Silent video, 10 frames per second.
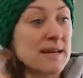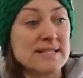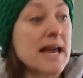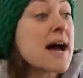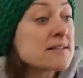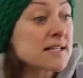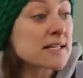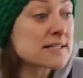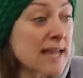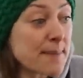My dad's
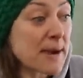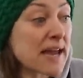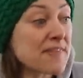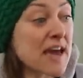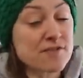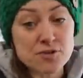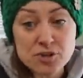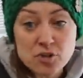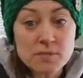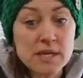gonna stop by in the
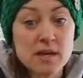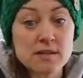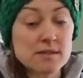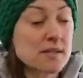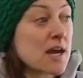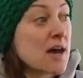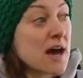afternoon because